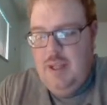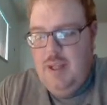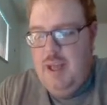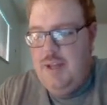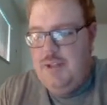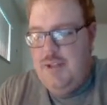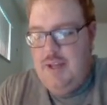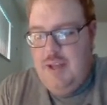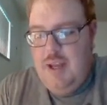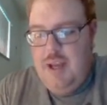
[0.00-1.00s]
Yeah, he's
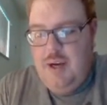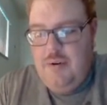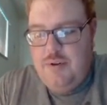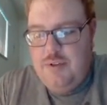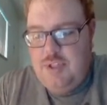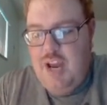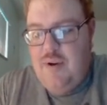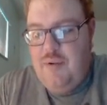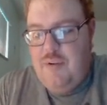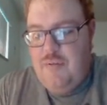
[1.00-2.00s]
like, and of course,
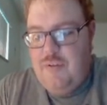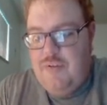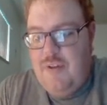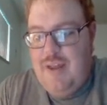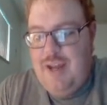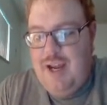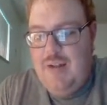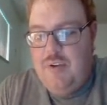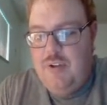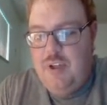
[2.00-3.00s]
yeah, we finally kind
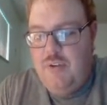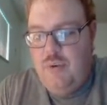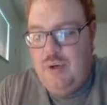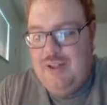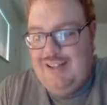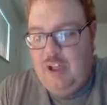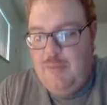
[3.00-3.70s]
of continue the story a little